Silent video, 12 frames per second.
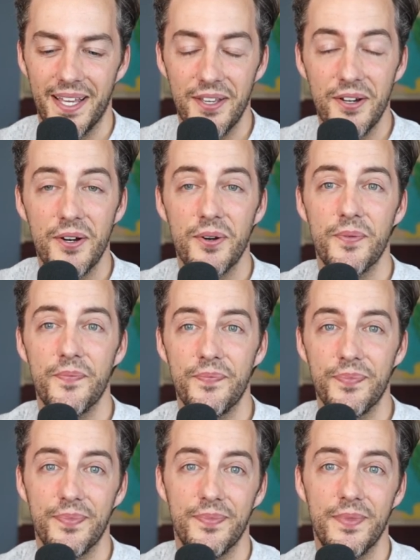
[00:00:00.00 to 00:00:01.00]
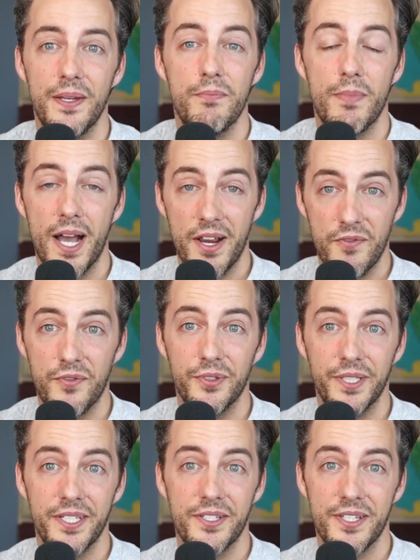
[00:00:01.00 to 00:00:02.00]
You know, in
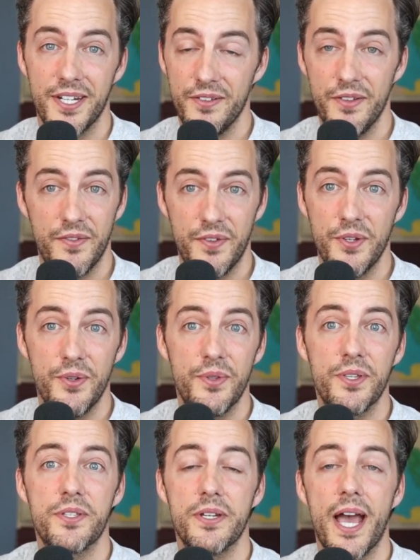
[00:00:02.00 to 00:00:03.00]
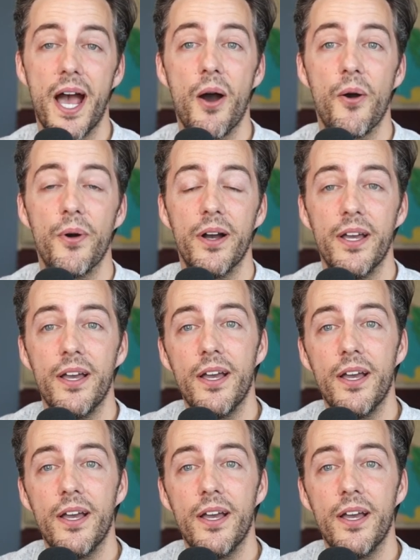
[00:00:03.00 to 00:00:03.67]
mindfulness, and even if you do this now,